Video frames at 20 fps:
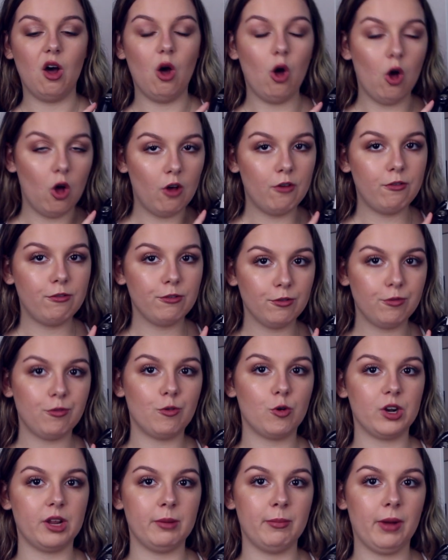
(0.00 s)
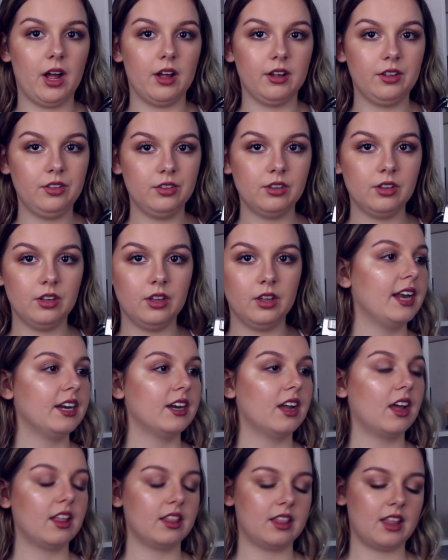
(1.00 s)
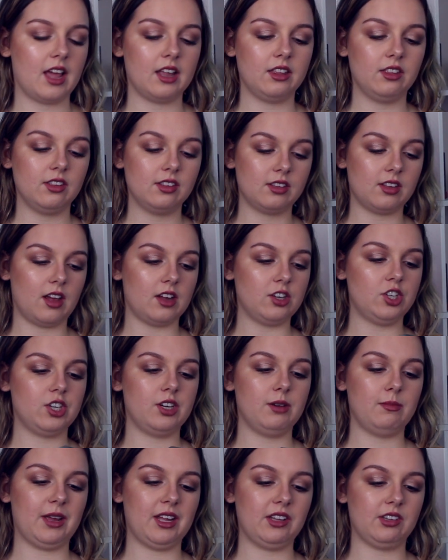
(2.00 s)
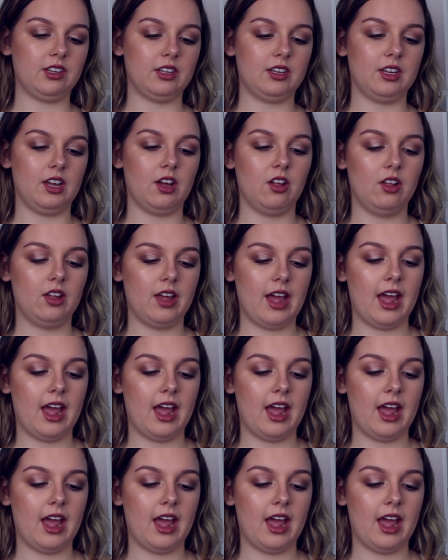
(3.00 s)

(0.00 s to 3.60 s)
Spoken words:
all for $40, and that's such an amazing deal.